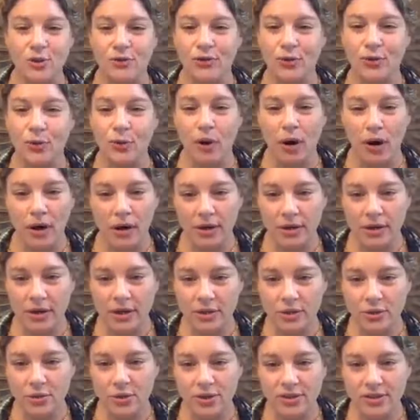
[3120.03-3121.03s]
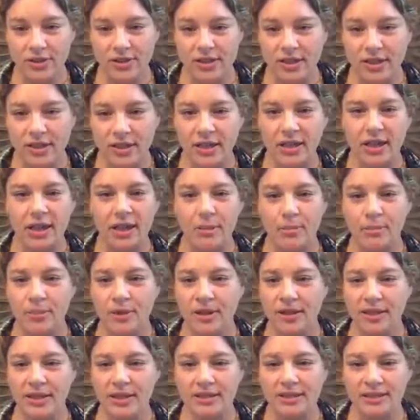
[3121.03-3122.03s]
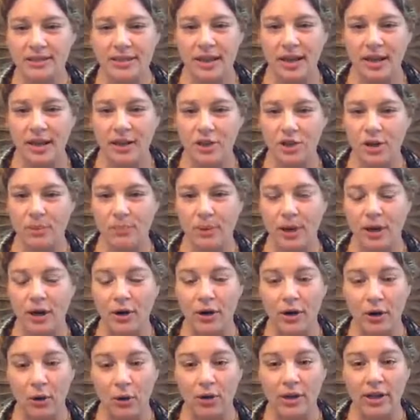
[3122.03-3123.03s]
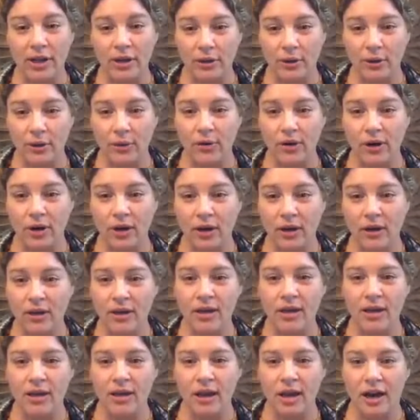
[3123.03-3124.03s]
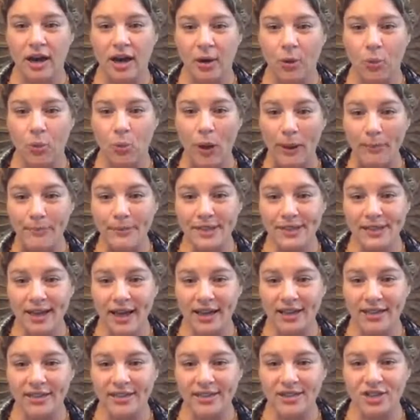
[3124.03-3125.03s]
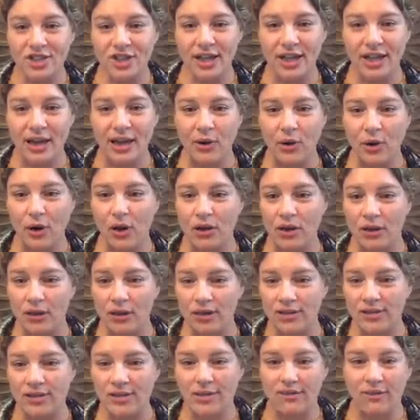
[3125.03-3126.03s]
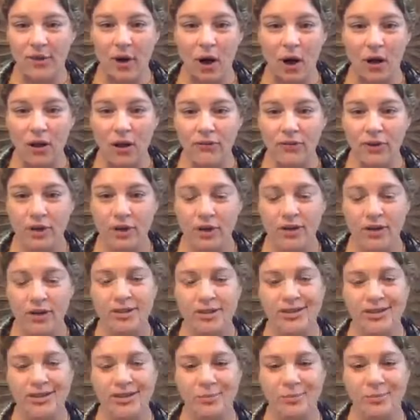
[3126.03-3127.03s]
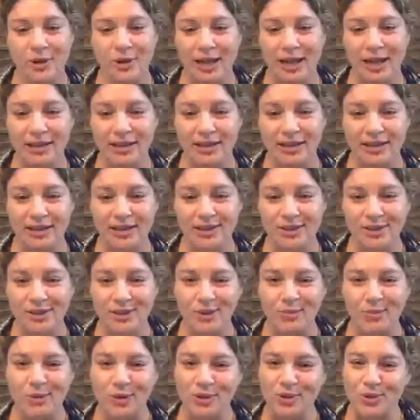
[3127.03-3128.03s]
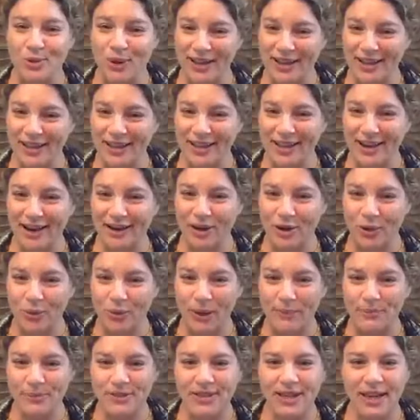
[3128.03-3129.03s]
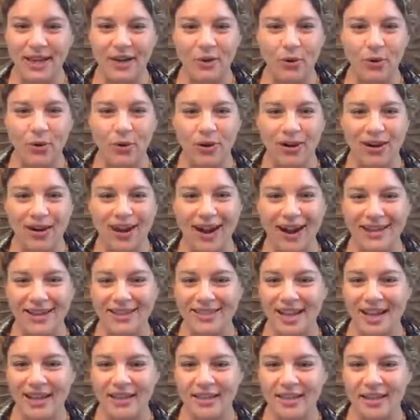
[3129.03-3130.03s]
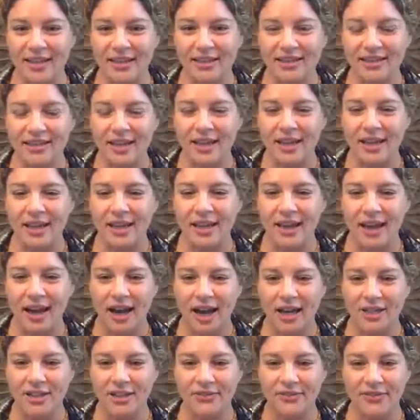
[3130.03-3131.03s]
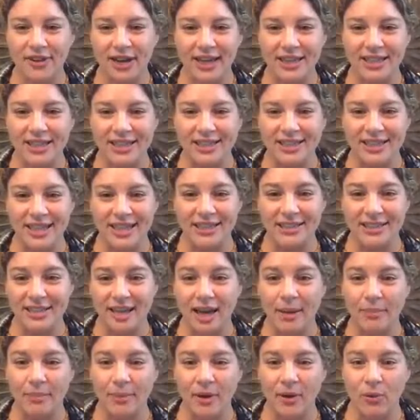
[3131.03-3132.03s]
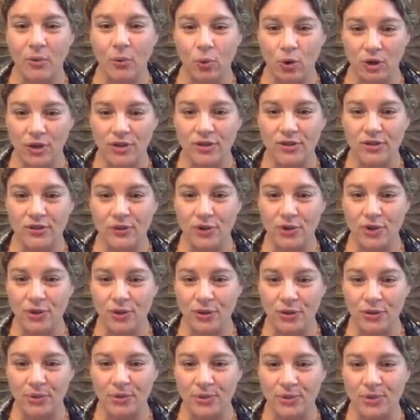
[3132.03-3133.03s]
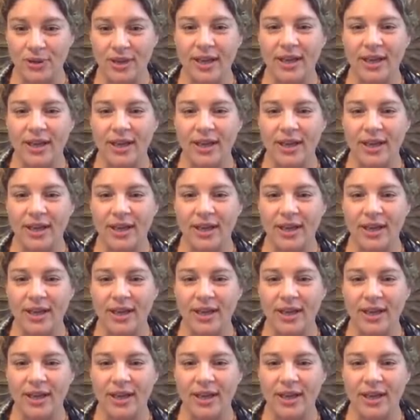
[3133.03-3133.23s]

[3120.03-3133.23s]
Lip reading: if you are interested, please jump on our Nicole and Yoga website. Check out a list of all of our holistic modalities. You could book directly on our website or contact us to find a day and time that works for you.